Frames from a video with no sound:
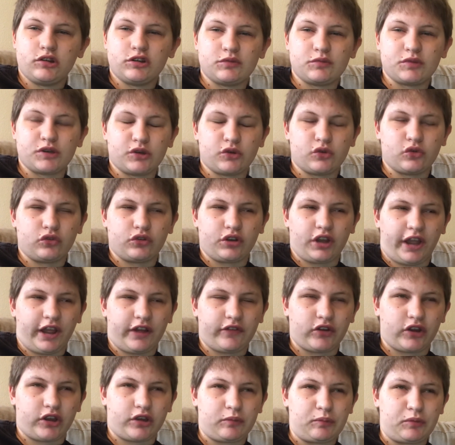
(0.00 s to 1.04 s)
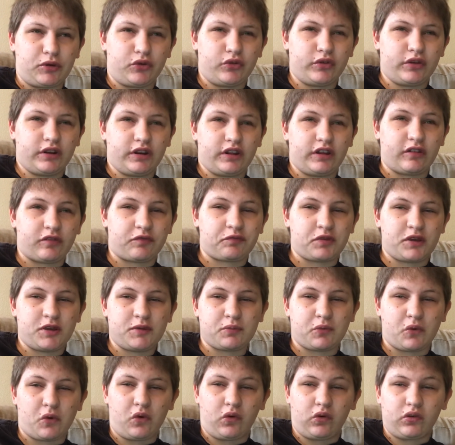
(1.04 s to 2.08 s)
It'd be cool to have a community of
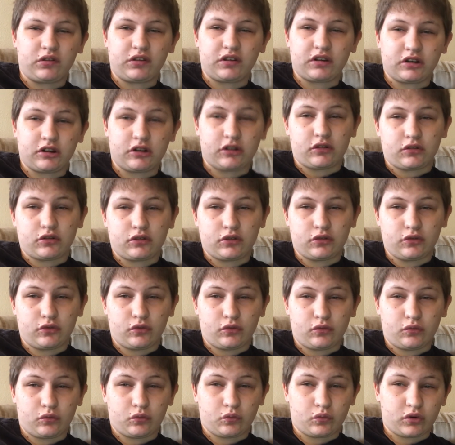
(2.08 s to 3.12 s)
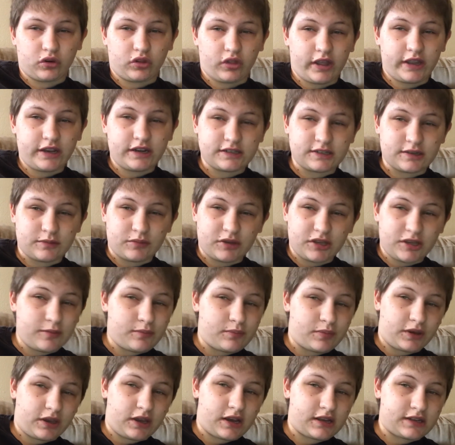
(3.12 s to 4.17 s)
people, who relate to me
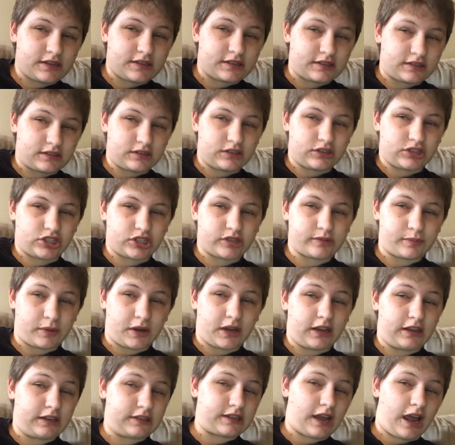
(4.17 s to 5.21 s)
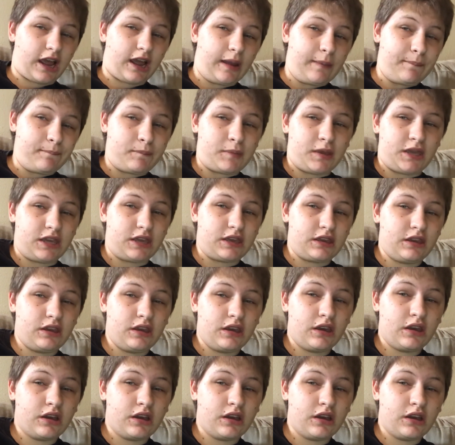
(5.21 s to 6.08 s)
because I'm me,